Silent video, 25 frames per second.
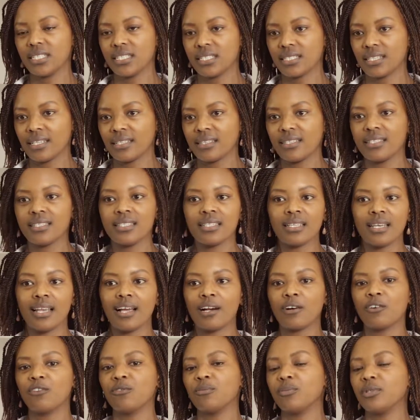is that there's
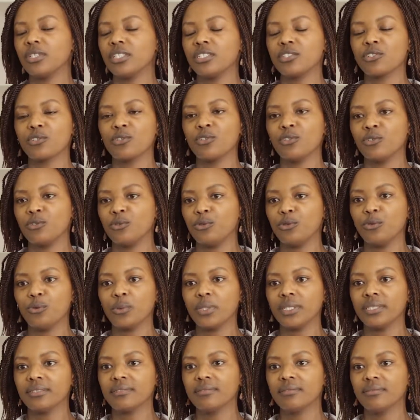lack of political
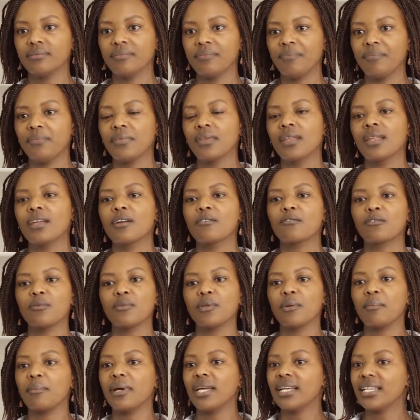goodwill from
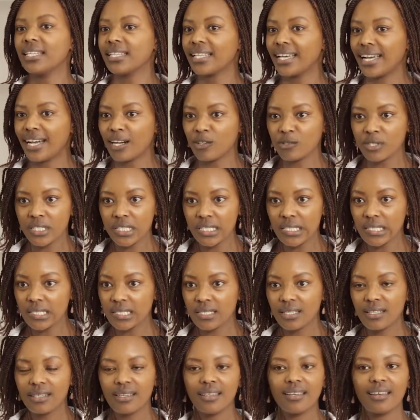the men in the houses.
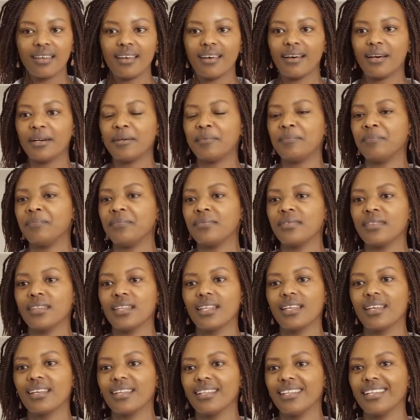
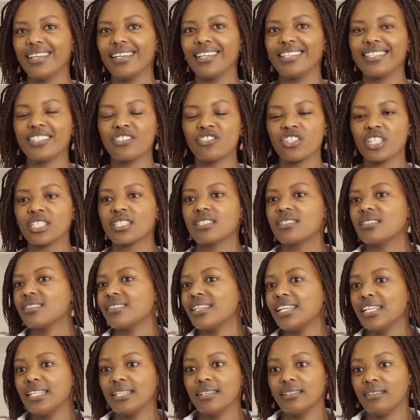It's just
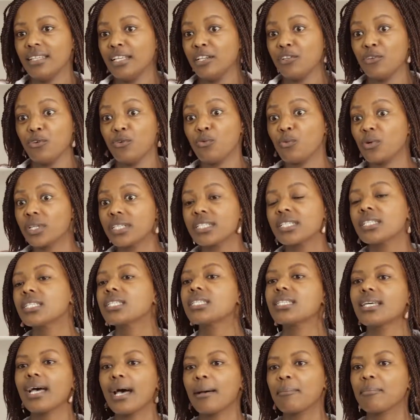they don't want it
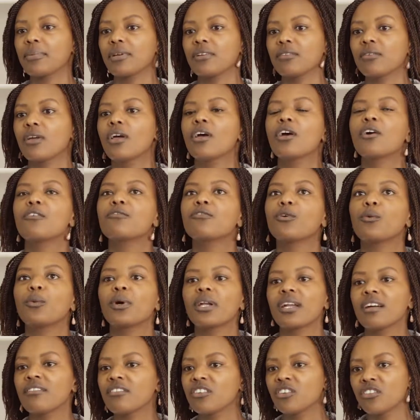to happen for
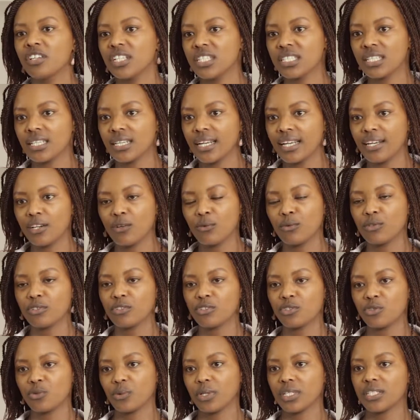whatever reason. I don't
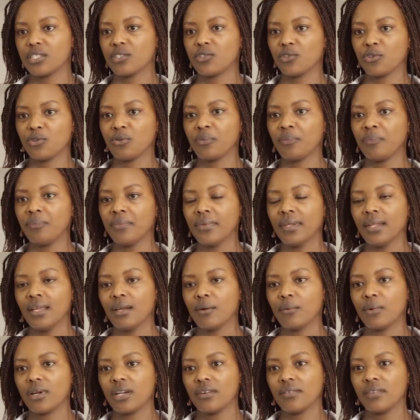want to assume
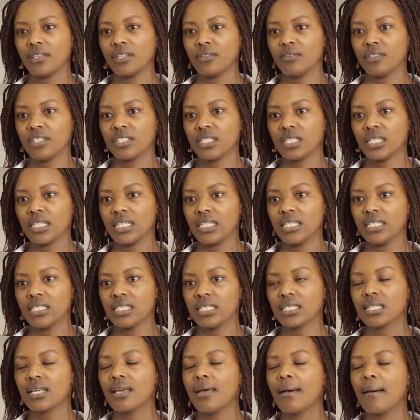whatever the reason
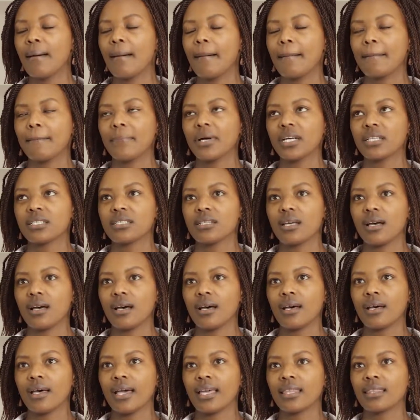is. But
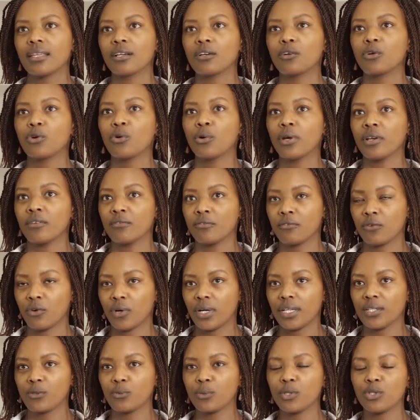I think going
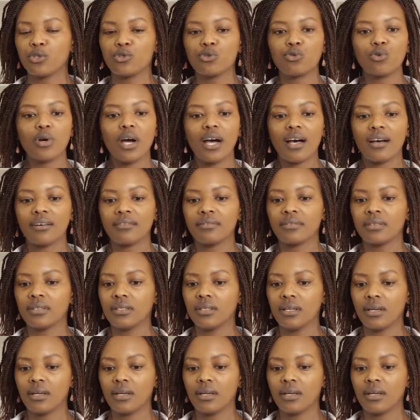forward, we do have